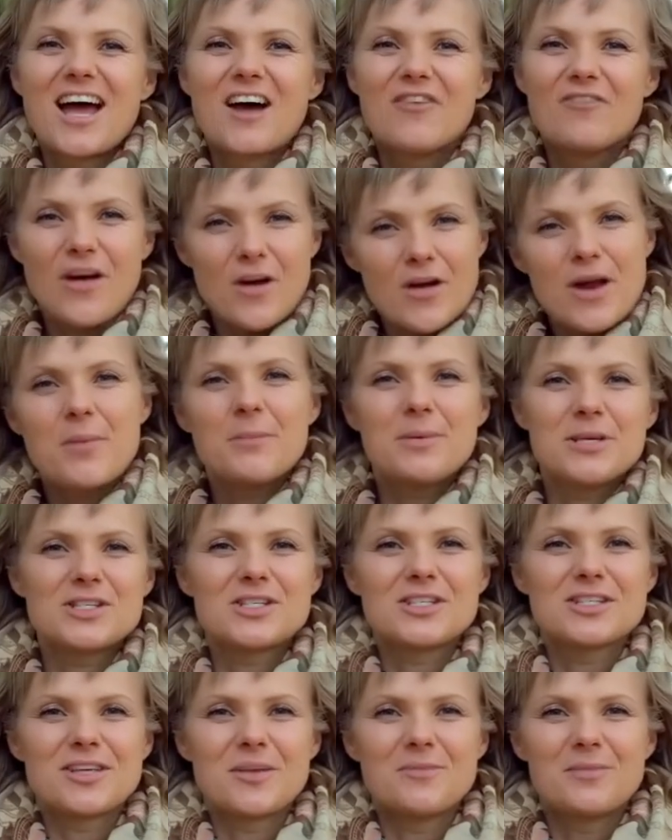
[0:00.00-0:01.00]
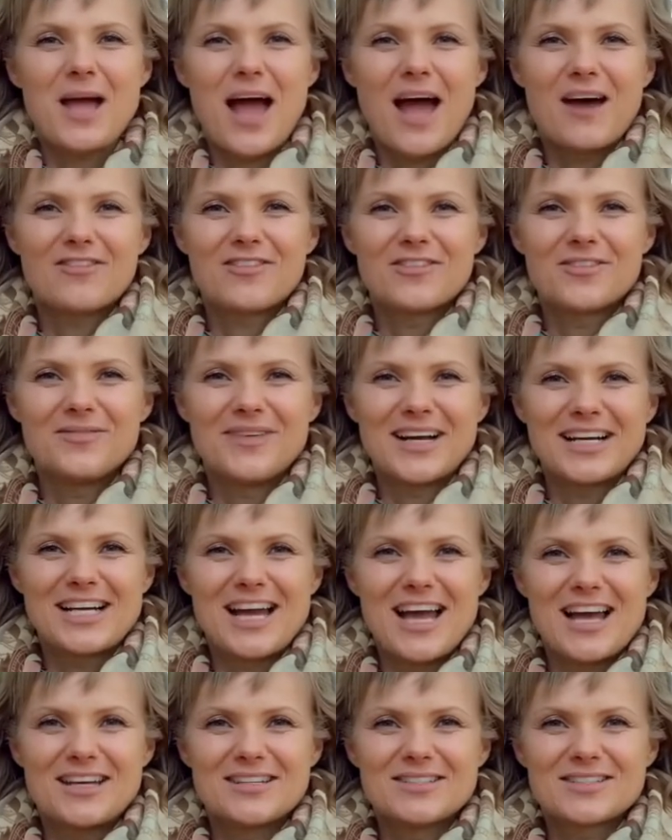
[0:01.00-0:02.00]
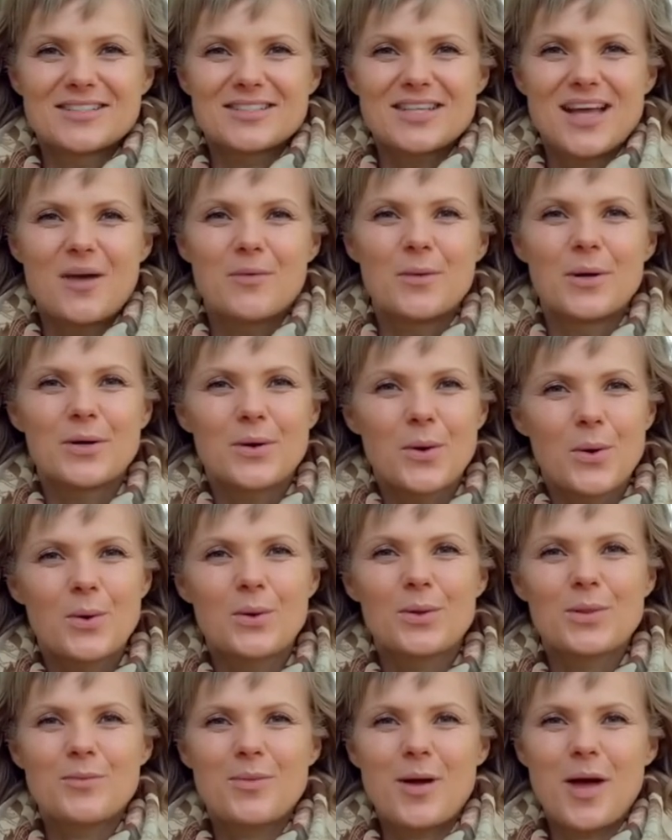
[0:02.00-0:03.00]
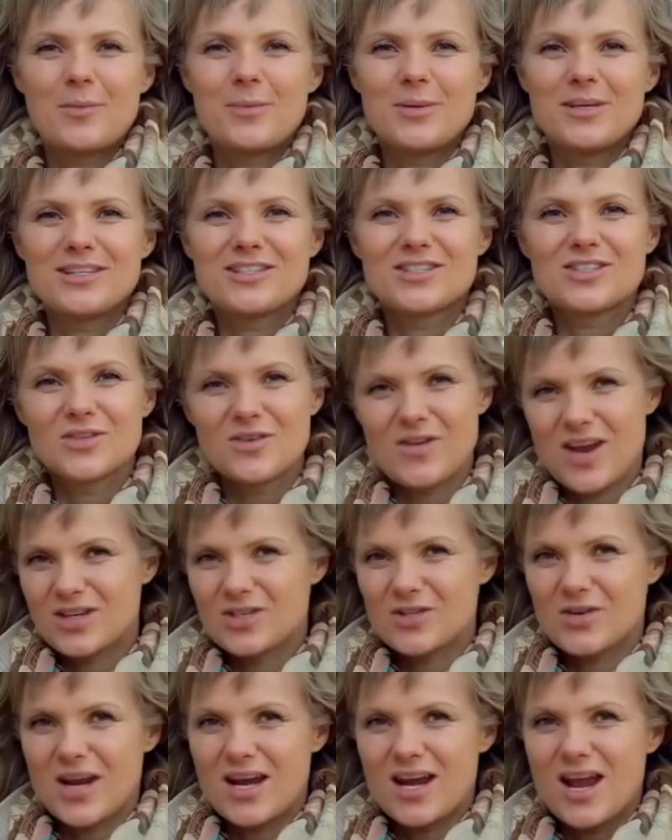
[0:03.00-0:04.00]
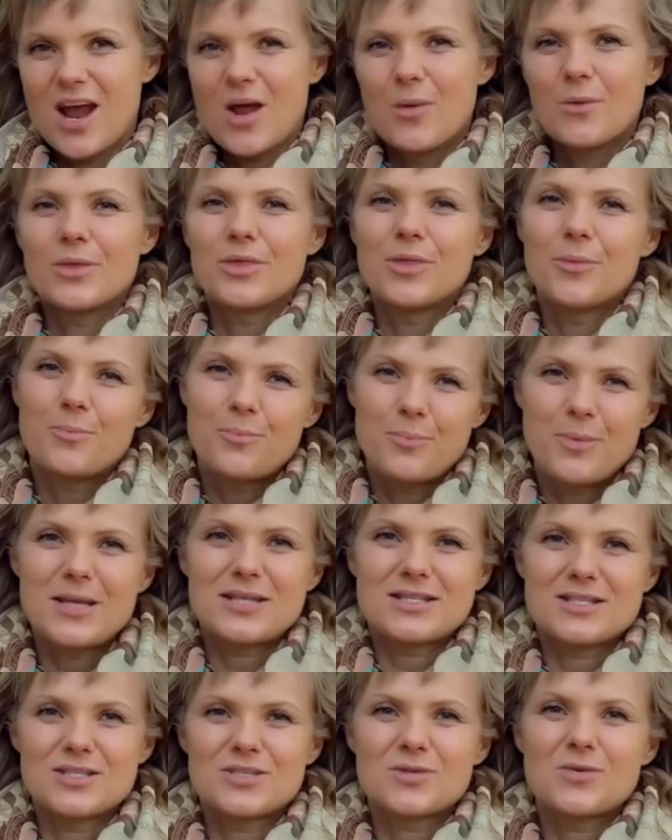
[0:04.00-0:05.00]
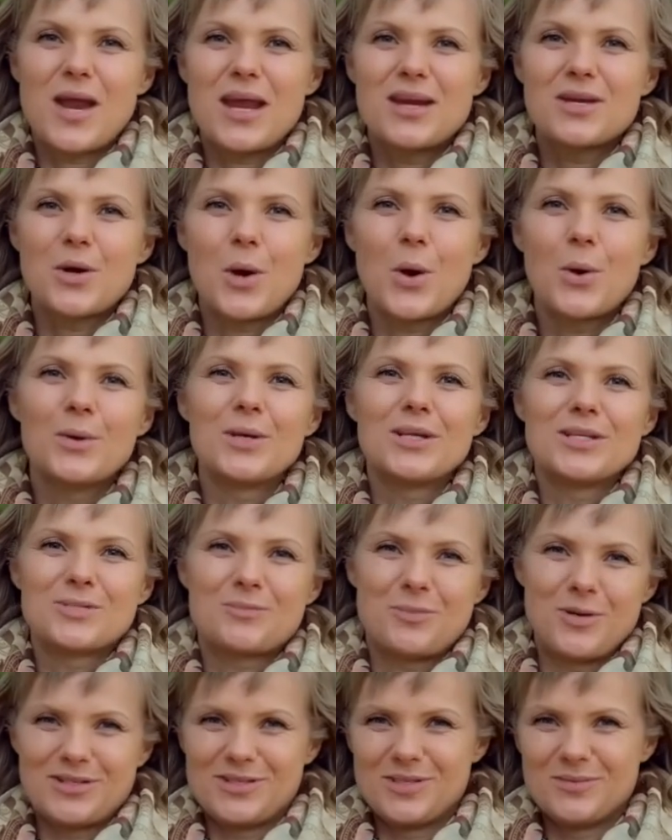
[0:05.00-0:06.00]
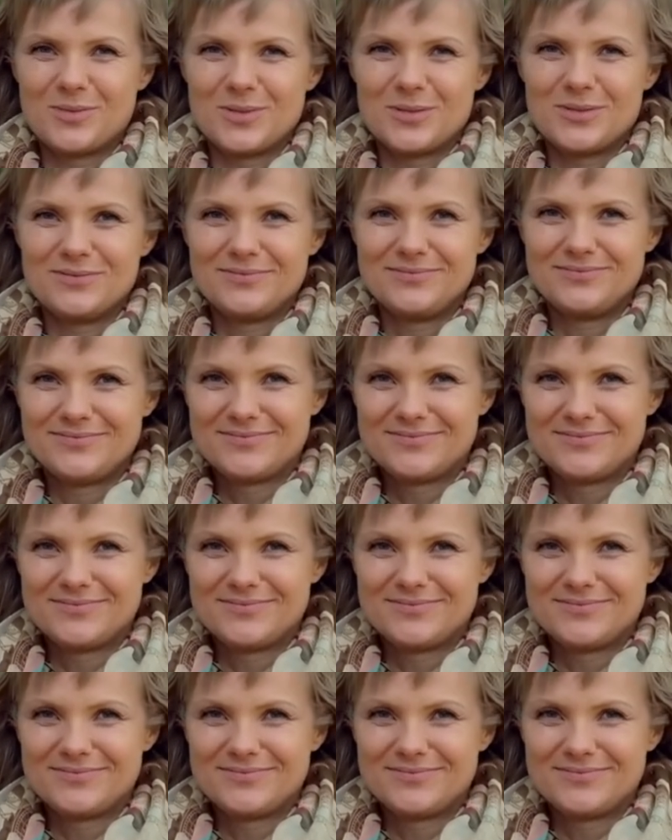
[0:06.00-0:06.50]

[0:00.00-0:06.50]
I'm very ambitious on behalf of my clients. I want all the puppies to graduate with the best trained owners possible.